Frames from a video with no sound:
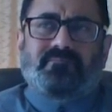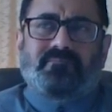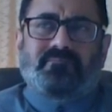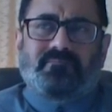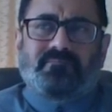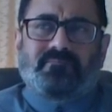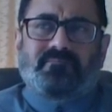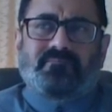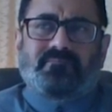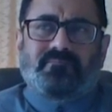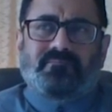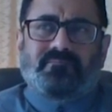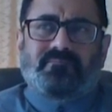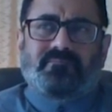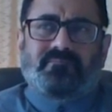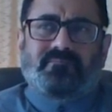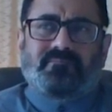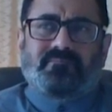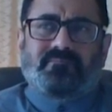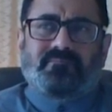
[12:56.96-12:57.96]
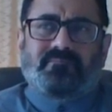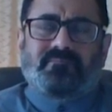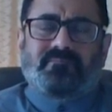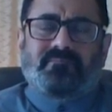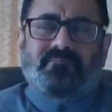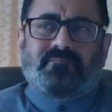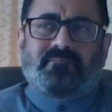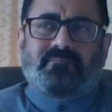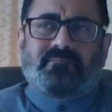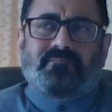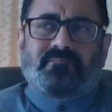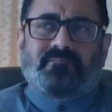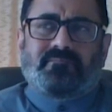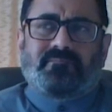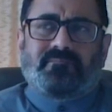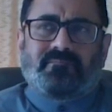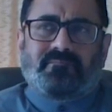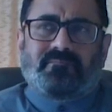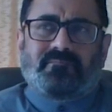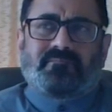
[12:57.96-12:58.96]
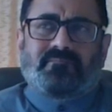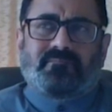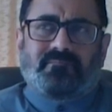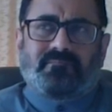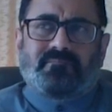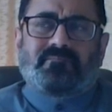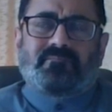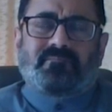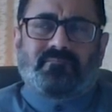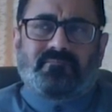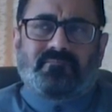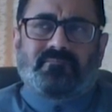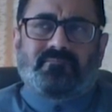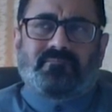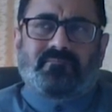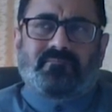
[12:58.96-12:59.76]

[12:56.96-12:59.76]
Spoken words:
This person isn't speaking.